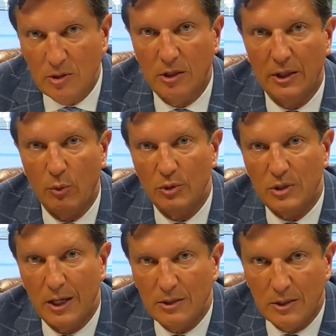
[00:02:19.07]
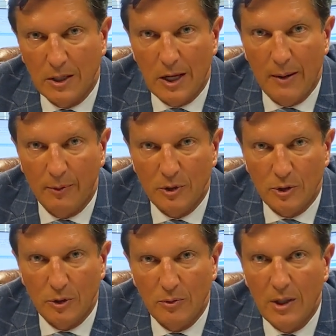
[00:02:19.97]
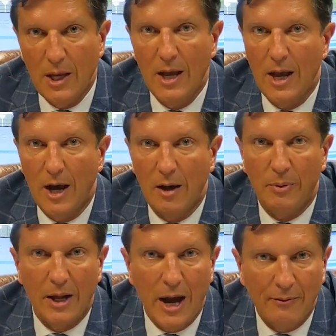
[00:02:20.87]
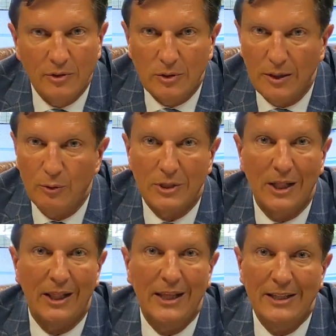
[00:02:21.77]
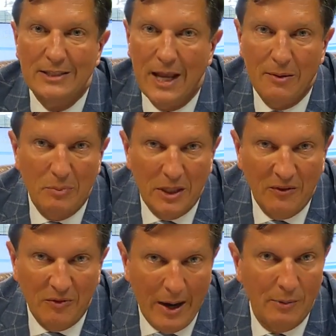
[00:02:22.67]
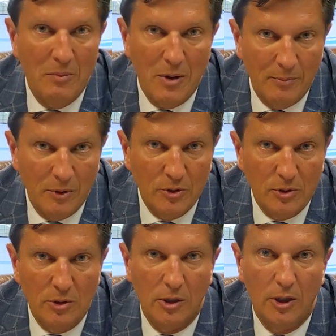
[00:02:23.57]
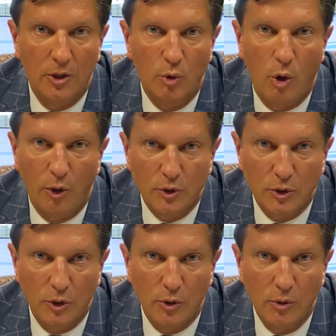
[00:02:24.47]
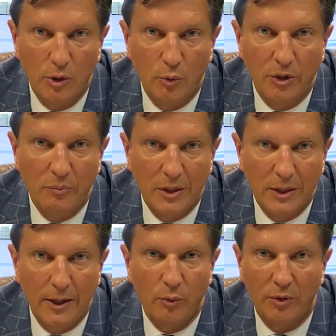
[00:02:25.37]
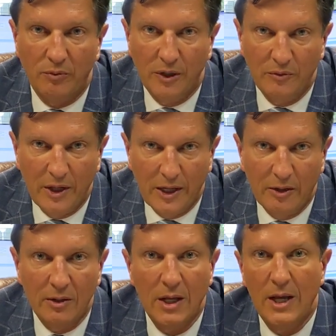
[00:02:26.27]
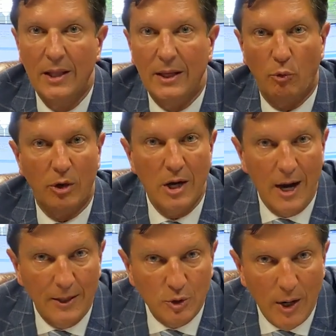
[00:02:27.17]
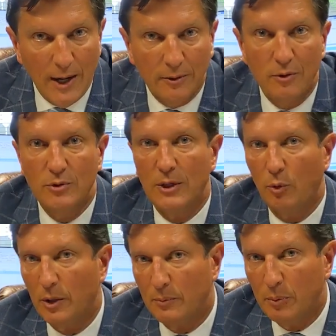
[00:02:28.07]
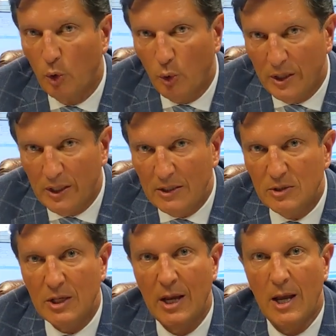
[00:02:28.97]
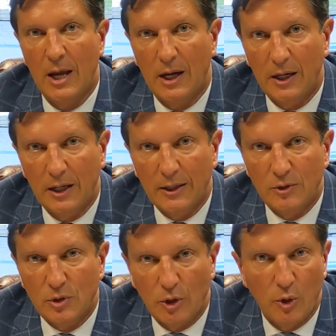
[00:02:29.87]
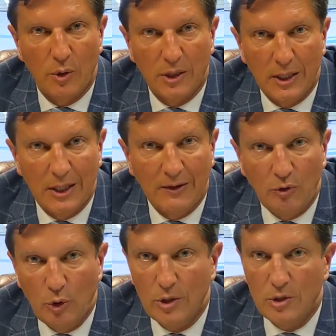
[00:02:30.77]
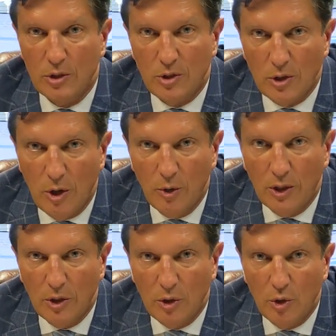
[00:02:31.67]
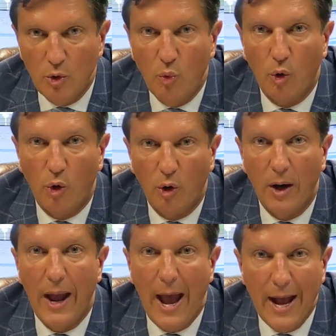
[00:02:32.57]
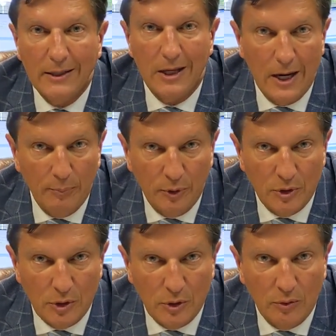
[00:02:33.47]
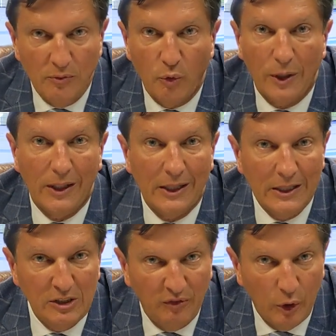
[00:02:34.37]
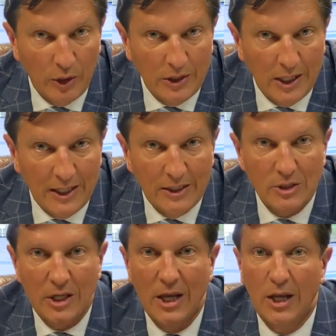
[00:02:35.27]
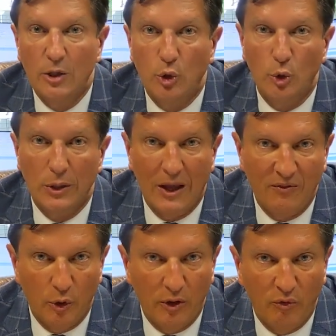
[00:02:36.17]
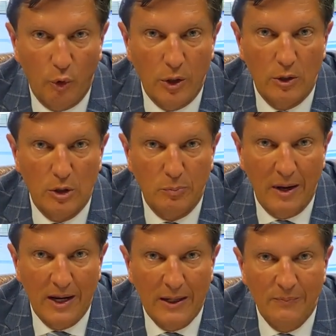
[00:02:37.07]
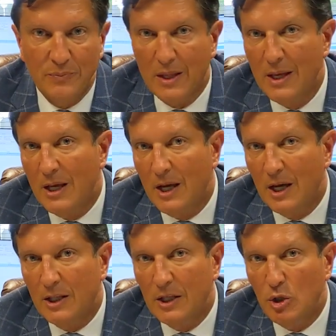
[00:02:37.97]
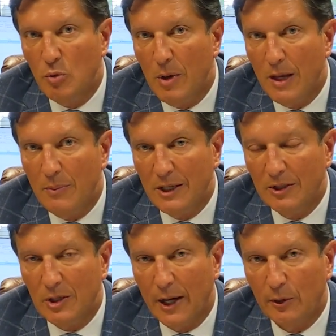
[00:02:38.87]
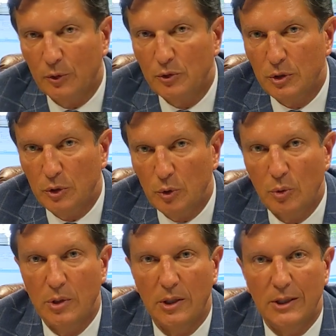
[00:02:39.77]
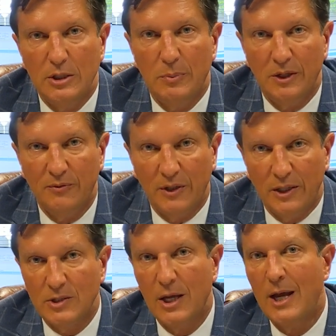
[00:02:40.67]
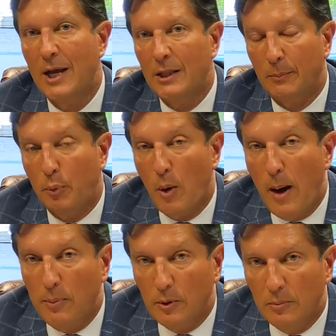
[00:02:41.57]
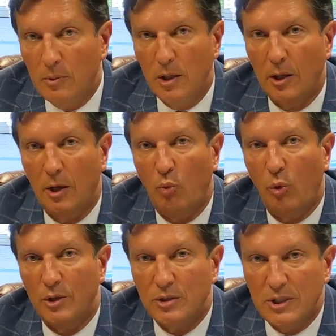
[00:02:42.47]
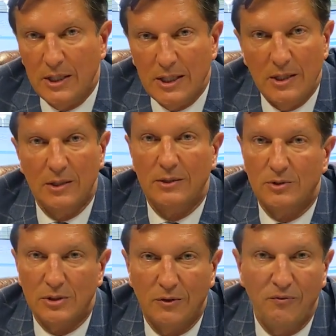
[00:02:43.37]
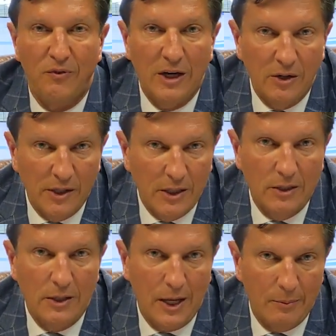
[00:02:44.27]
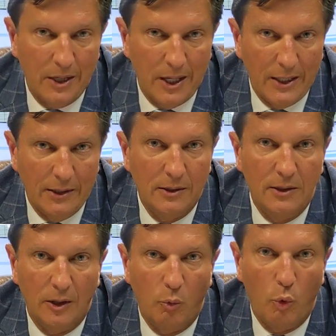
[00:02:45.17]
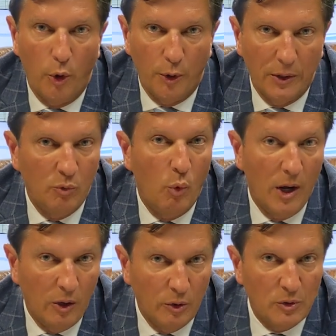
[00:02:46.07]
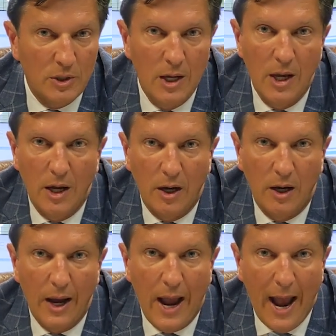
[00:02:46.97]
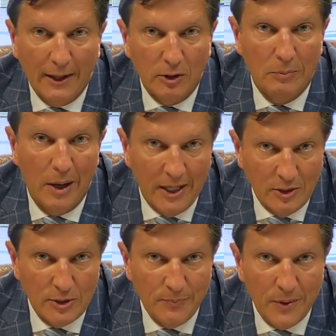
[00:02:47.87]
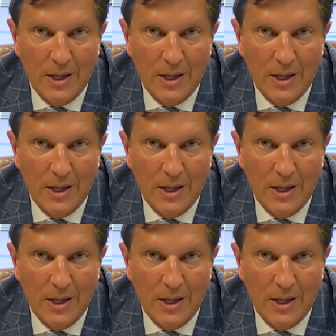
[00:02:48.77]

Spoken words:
that were stationed at Camp Lejeune. But obviously there was at least that many family members who also would have been there, would have lived there. There were contractors, there were employees. And so, again, if you can just show that you were at Camp Lejeune for at least 30 days during that 34-year span, then you may be entitled to these benefits. The problem was the severely contaminated water and wells at the base.